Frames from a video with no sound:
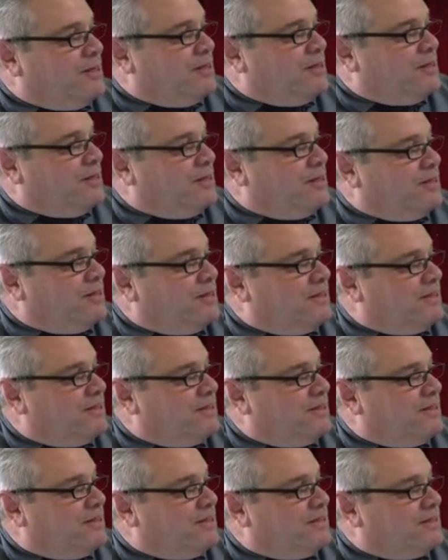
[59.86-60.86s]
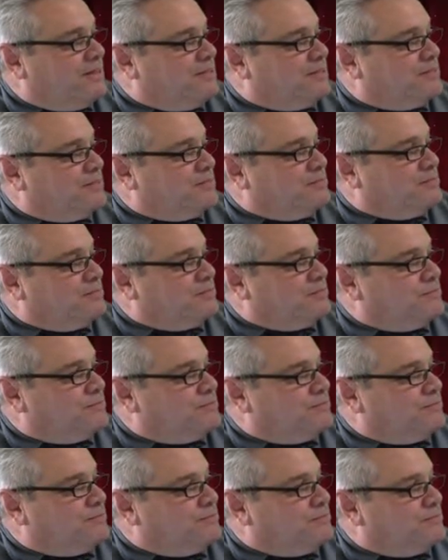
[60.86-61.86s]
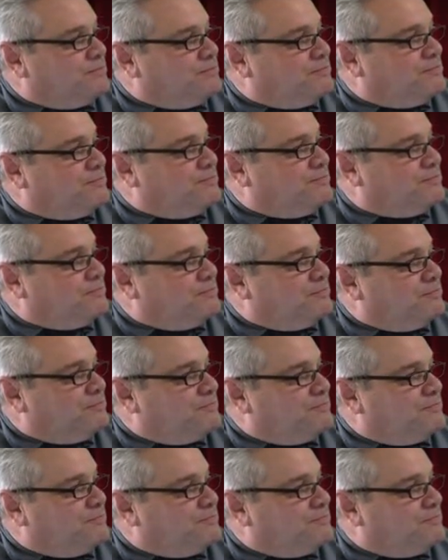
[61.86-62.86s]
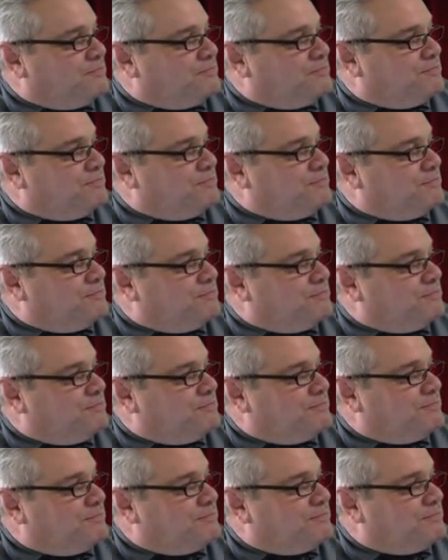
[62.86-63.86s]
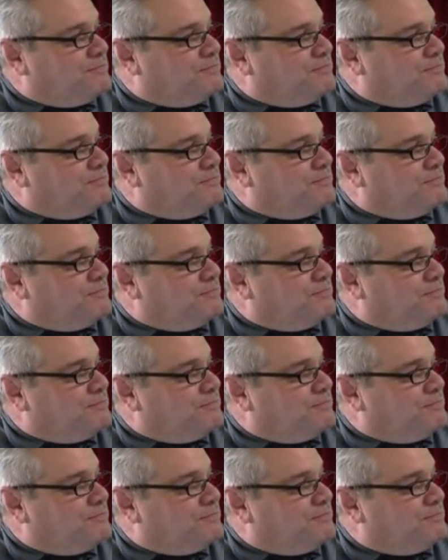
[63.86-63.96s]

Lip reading: This person isn't speaking.